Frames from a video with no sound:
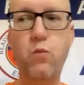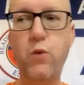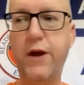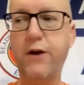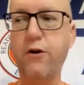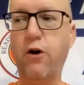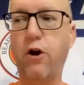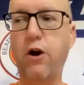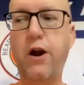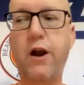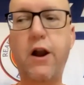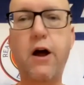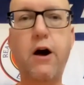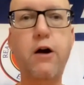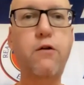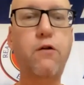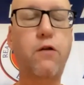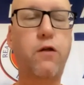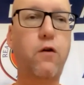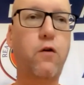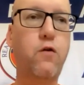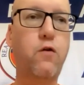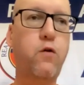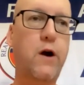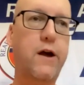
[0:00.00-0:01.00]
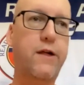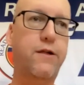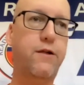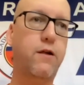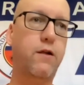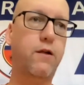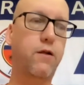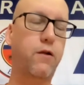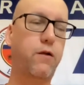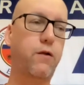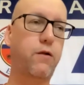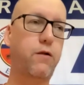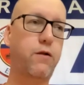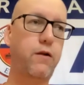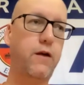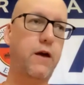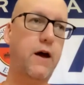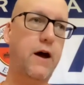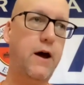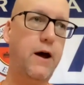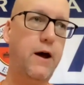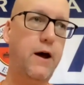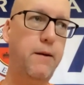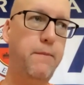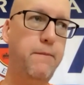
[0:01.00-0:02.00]
We got loads of questions
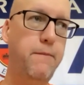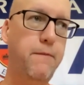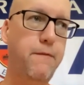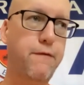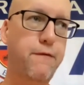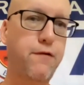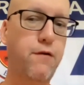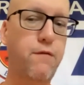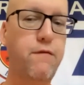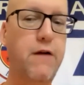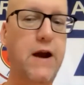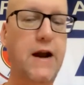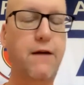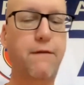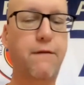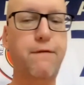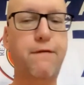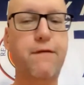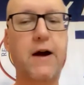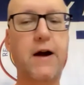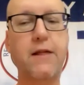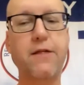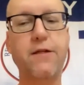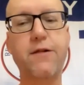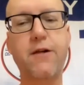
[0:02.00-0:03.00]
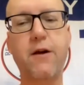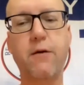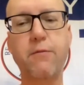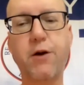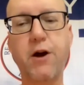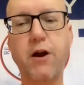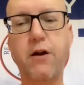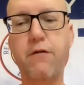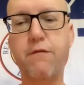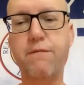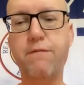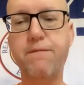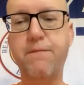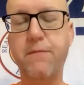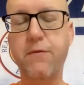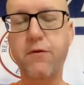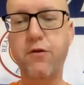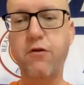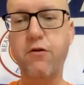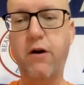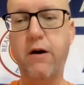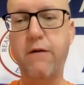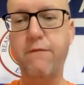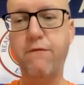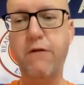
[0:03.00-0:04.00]
from Reading fans, so I'm going to
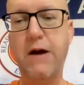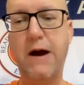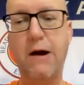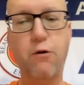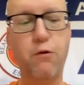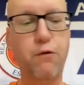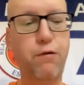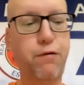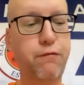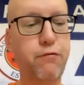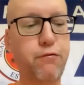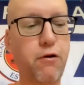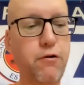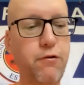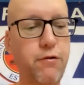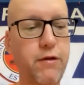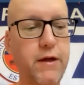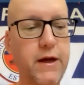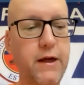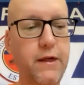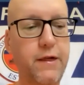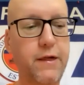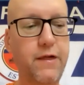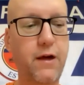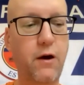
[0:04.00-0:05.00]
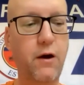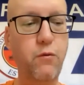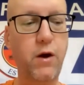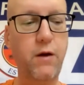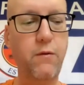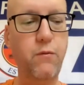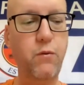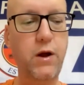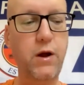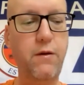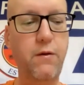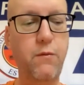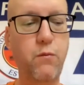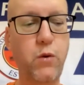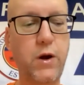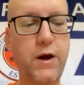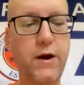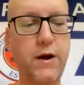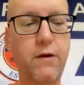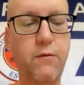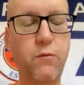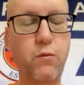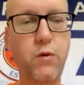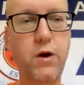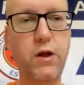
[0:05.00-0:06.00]
try and rattle through these. Yeah. So
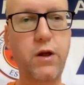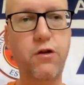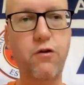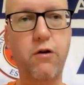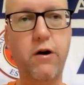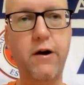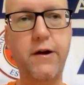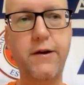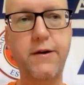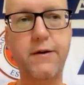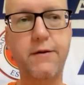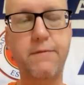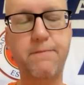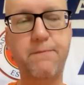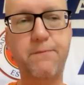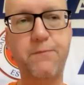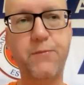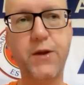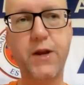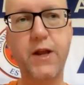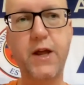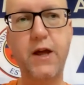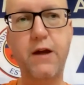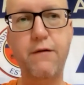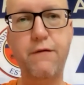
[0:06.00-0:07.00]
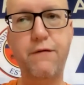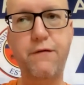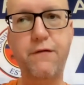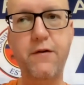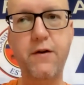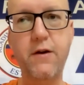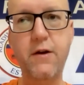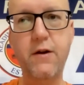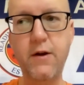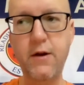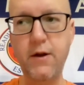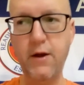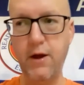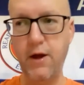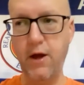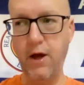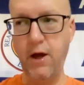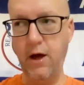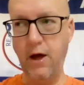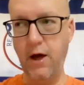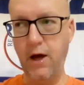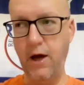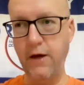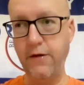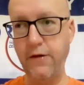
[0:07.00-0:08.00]
we try and give
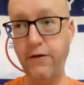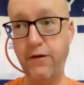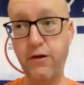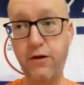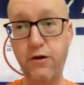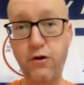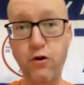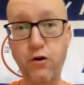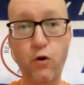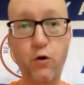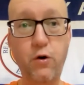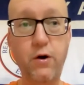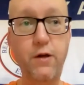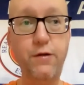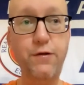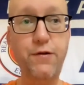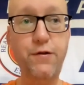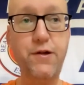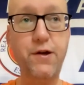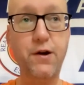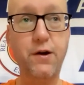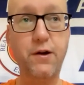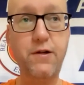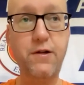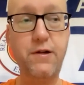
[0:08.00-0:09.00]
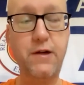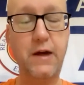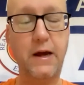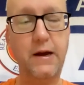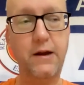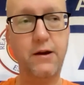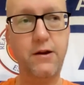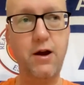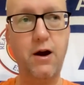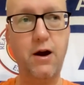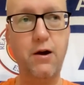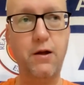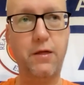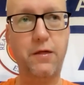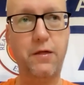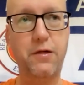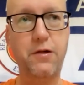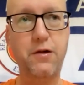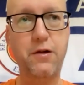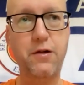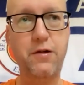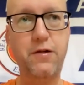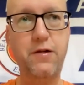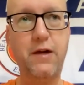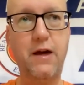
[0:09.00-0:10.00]
as short and succinct
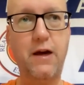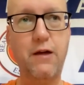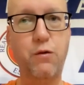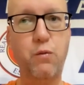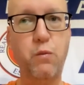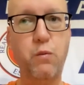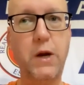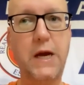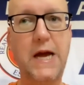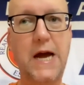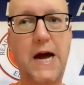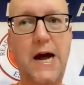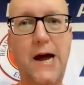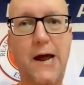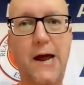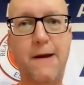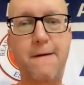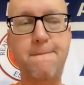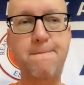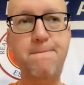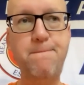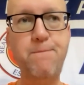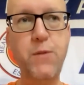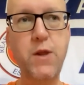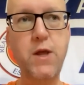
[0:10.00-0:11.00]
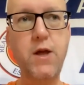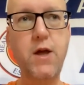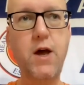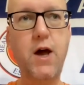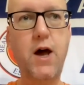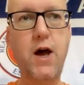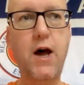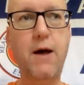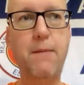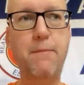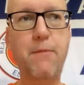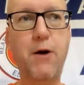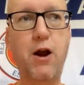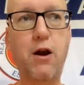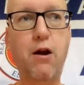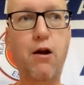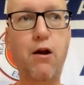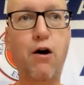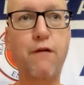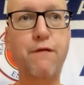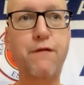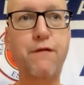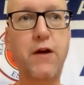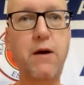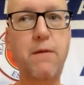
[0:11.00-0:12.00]
answers as we can. A
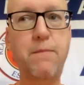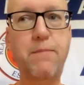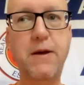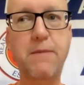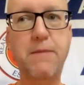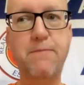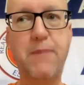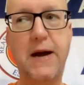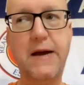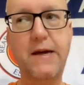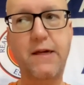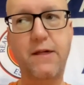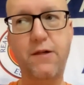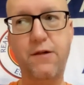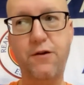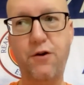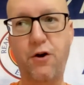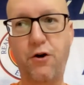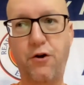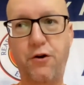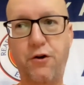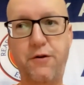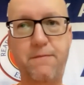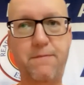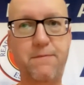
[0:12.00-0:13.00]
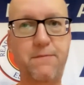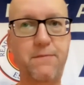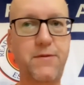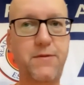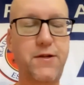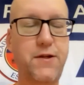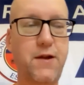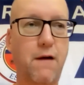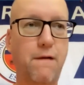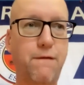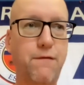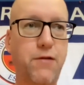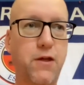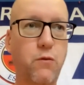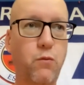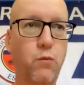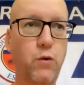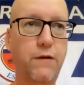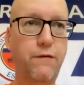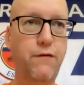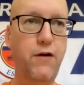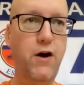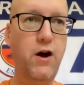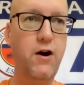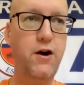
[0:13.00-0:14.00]
lot of it will be based on stuff that
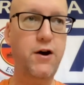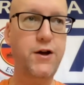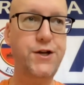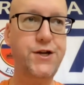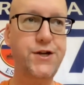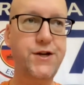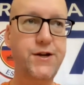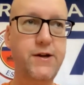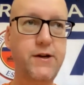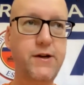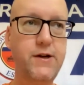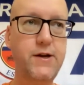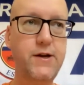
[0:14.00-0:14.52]
we've heard.